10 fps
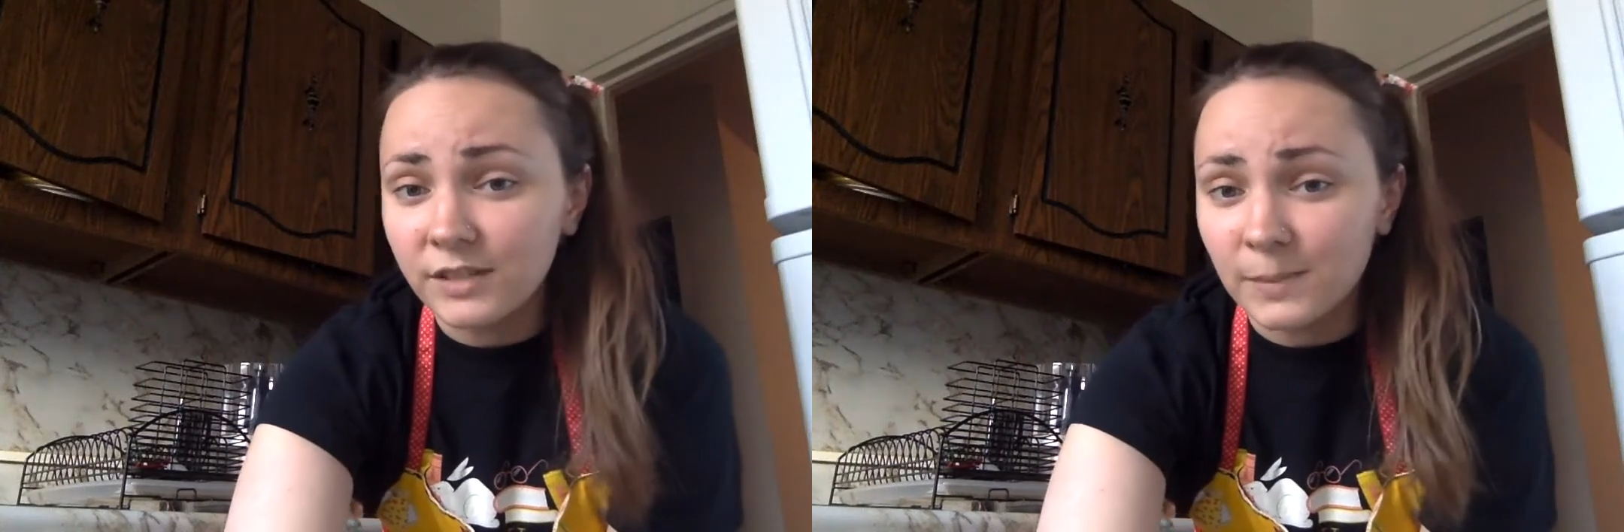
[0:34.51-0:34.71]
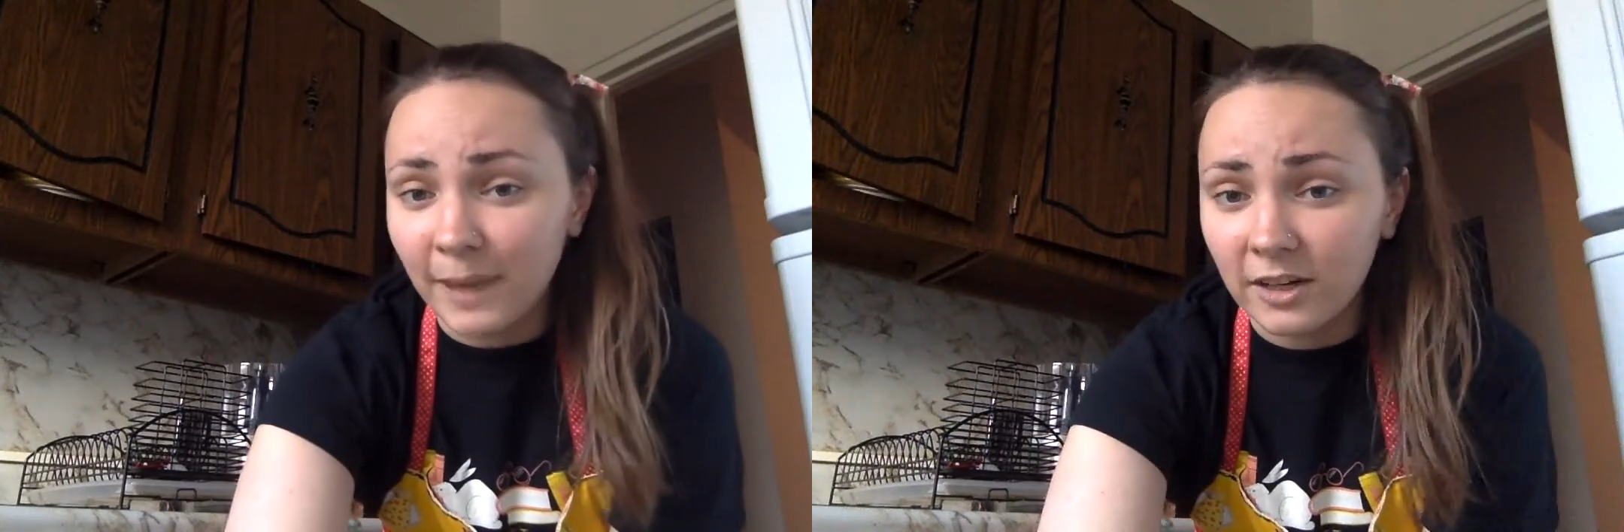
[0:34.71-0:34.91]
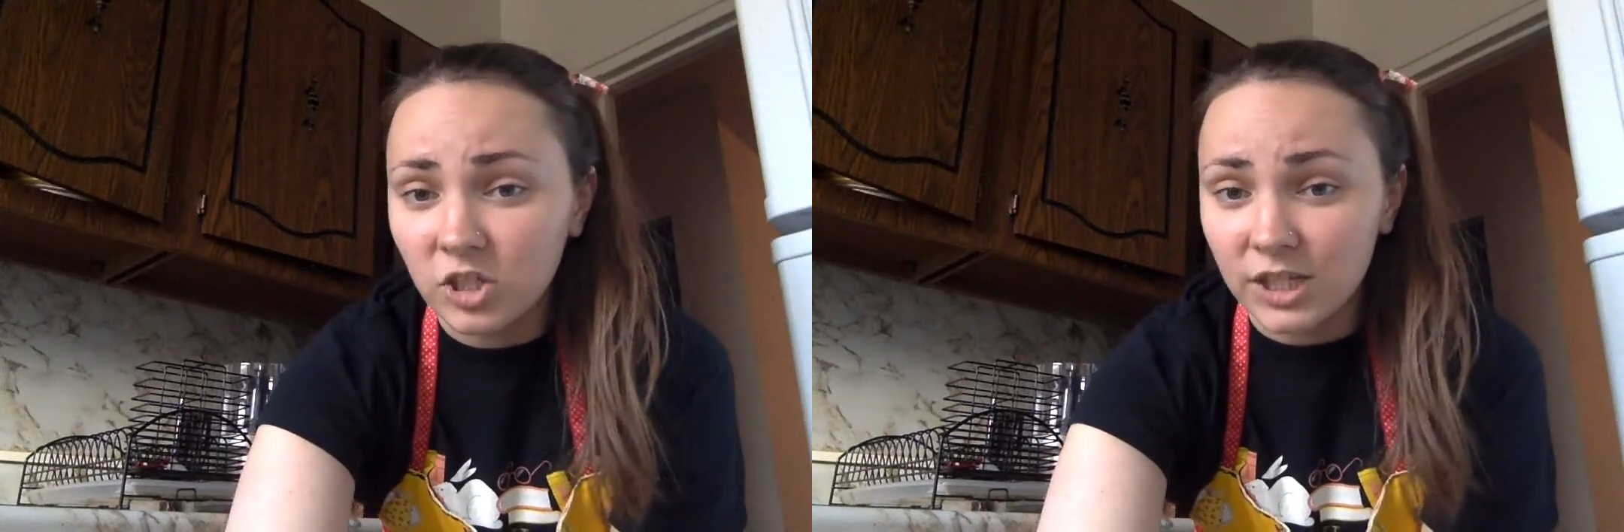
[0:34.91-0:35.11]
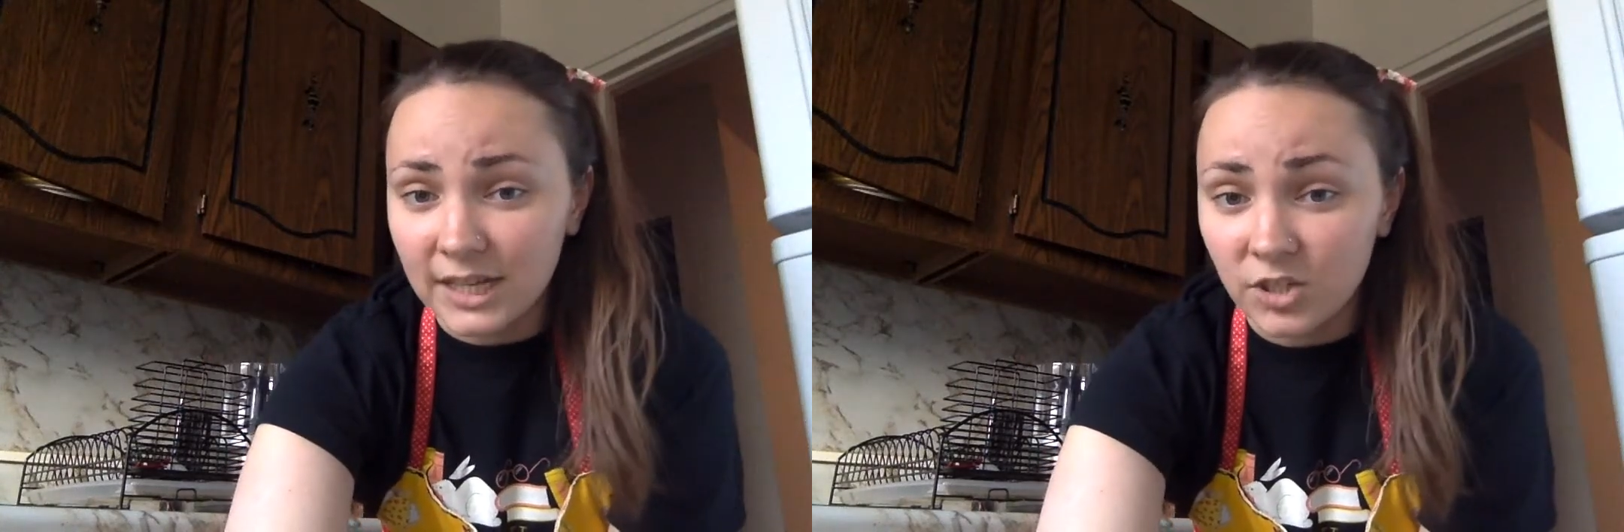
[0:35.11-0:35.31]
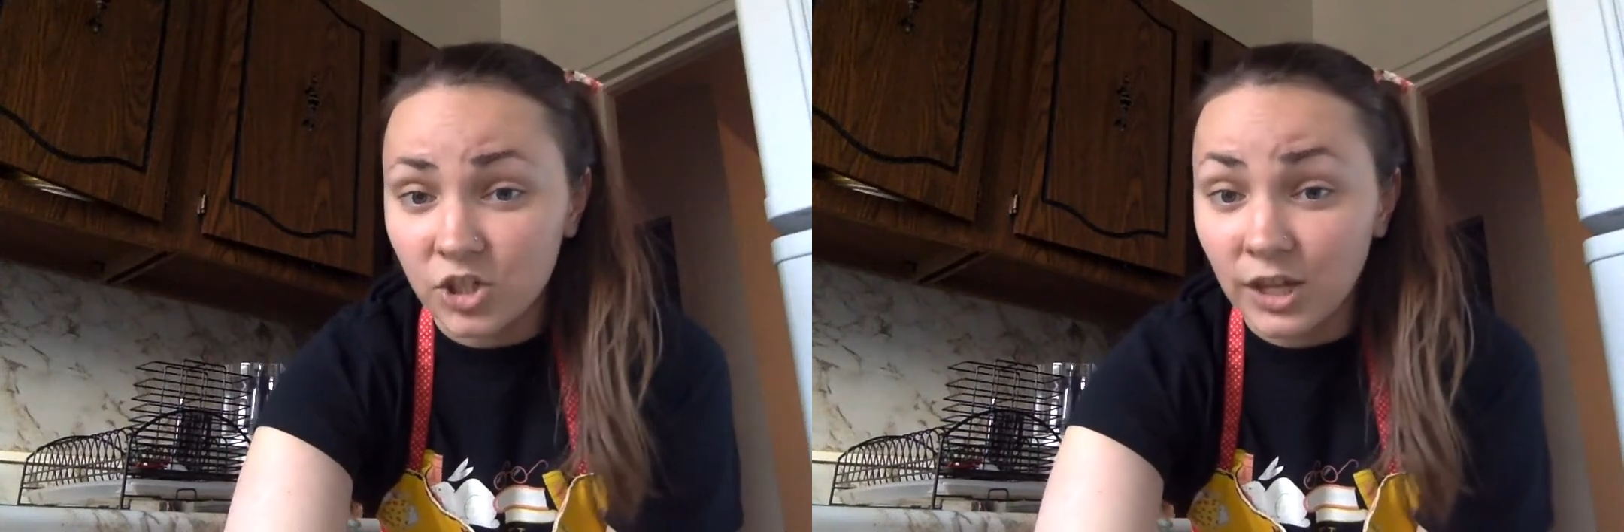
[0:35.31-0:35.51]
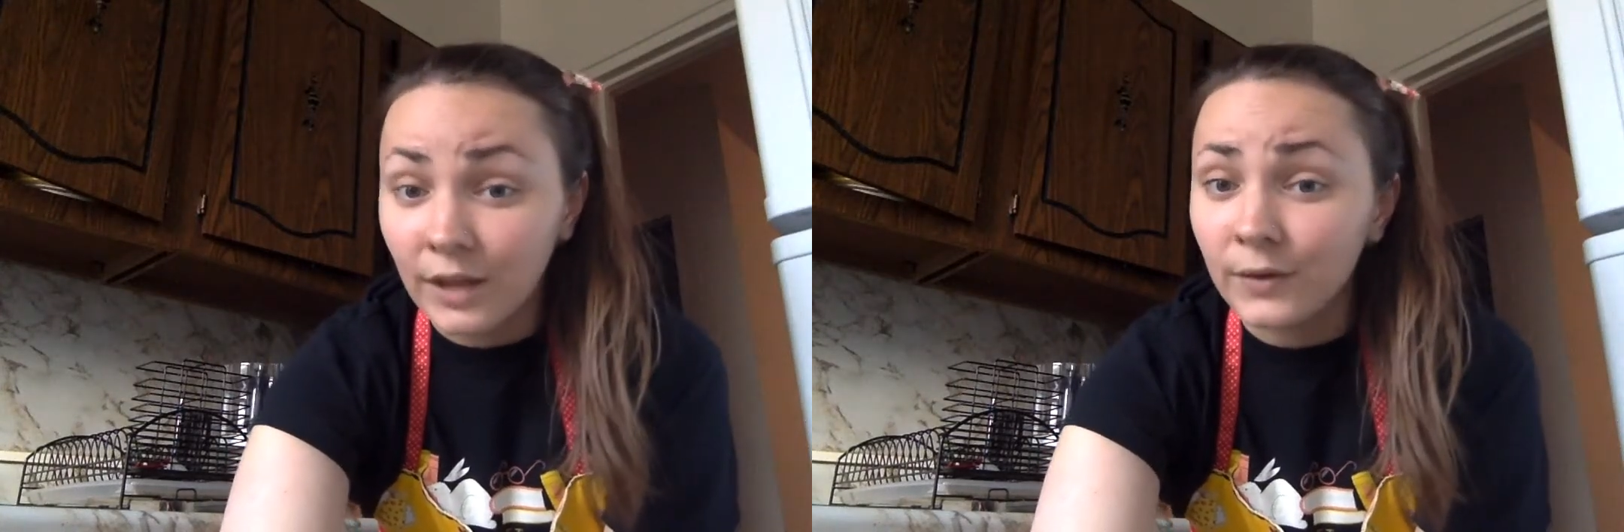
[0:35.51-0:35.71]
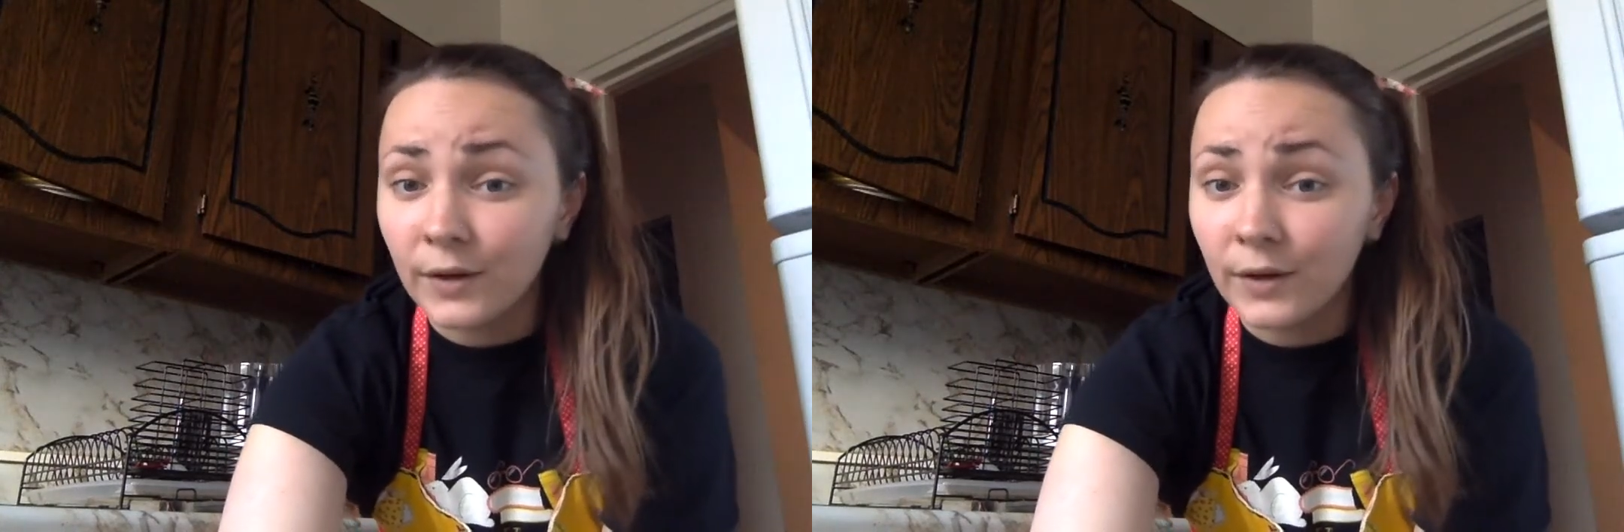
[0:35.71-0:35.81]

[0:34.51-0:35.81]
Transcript: Spanish dish